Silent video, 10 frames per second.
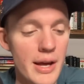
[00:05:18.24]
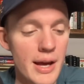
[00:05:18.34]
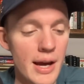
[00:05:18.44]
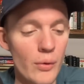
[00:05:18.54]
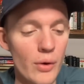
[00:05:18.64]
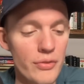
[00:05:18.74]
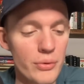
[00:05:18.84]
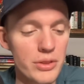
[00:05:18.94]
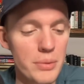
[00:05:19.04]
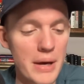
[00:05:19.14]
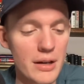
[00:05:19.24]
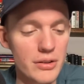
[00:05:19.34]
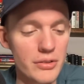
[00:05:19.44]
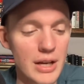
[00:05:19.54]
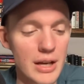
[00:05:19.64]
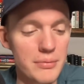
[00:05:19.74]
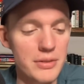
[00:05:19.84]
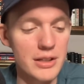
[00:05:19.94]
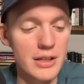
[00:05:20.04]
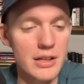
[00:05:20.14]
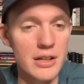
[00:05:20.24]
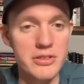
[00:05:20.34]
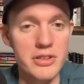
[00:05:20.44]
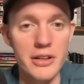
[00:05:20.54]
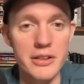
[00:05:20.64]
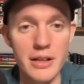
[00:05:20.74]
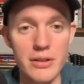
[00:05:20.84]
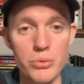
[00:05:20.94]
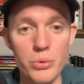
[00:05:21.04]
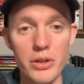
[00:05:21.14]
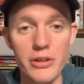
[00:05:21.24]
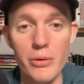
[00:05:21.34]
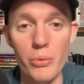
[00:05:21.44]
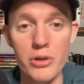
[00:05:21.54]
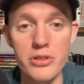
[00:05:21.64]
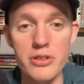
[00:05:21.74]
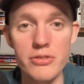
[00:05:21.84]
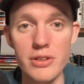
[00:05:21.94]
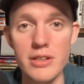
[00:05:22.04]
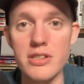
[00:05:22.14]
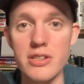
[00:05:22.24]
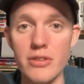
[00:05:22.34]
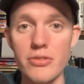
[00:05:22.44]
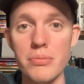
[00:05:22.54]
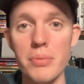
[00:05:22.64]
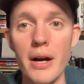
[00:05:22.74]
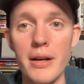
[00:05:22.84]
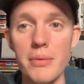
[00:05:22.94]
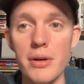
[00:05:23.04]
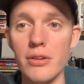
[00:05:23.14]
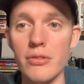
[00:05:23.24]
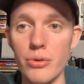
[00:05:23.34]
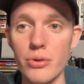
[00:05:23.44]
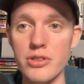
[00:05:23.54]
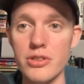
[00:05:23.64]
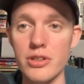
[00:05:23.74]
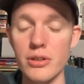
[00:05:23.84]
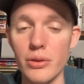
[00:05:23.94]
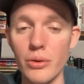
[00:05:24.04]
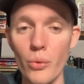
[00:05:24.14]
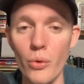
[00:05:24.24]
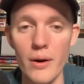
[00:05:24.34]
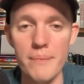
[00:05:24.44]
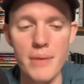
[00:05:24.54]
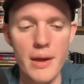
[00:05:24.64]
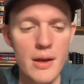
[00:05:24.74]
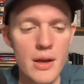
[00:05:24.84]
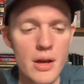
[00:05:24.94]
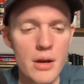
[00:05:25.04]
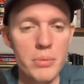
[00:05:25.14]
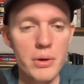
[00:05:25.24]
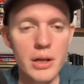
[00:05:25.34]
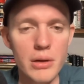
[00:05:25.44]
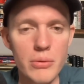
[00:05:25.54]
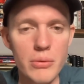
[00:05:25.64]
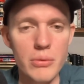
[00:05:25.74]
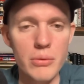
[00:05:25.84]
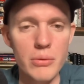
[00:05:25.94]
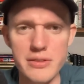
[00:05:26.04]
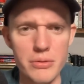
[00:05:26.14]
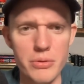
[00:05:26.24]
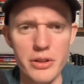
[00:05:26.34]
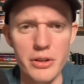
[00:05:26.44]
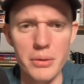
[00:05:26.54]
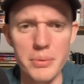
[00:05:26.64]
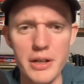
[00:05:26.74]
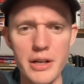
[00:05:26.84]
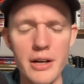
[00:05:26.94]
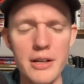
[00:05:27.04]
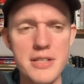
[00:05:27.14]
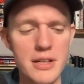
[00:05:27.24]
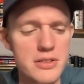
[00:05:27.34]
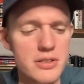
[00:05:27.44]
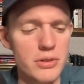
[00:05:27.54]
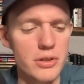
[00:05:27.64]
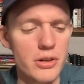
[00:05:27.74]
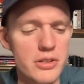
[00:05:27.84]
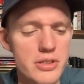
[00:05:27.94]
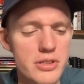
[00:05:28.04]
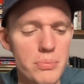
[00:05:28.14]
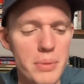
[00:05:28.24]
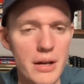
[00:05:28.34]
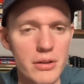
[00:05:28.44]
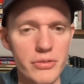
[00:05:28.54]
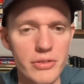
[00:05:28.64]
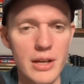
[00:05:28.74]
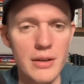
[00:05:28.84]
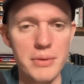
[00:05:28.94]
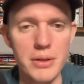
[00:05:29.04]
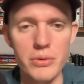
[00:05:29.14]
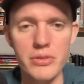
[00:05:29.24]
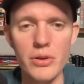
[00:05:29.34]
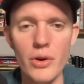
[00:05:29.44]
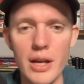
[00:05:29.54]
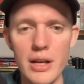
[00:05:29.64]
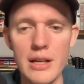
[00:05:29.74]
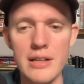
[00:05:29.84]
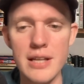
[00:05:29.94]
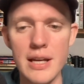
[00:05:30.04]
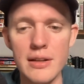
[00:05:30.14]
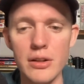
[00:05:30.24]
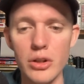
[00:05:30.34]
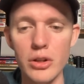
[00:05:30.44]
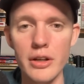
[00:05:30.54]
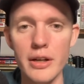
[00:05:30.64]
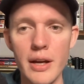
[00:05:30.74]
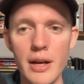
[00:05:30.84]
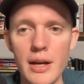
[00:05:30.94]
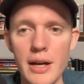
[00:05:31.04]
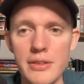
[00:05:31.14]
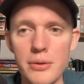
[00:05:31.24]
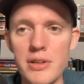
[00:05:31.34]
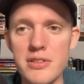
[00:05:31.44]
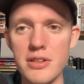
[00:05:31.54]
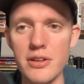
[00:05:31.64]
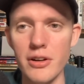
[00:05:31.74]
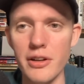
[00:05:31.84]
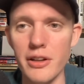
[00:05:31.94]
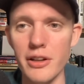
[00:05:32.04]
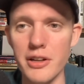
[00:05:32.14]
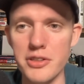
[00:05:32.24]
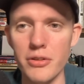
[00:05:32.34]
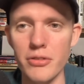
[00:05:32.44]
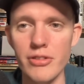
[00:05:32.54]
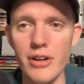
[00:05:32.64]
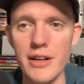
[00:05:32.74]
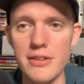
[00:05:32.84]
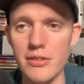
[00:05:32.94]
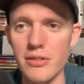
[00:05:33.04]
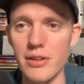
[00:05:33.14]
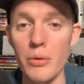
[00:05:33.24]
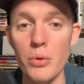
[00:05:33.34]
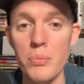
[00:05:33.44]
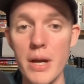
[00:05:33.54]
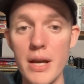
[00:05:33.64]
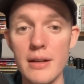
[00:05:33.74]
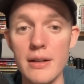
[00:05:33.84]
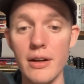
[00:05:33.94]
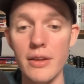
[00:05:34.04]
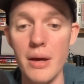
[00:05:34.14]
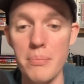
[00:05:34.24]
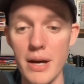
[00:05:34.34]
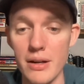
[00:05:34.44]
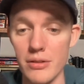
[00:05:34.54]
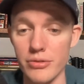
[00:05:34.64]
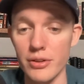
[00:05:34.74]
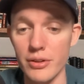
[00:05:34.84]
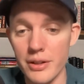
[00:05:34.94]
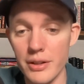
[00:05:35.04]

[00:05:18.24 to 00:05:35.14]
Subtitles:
However, with the Battle of Camden, it has gone down as one of the worst defeats suffered by American forces during the war. But anyways, with that said, with a little bit of context in regards to the Battle of Camden, let's go ahead and take a look at the recent archaeological finds that were made on that battlefield.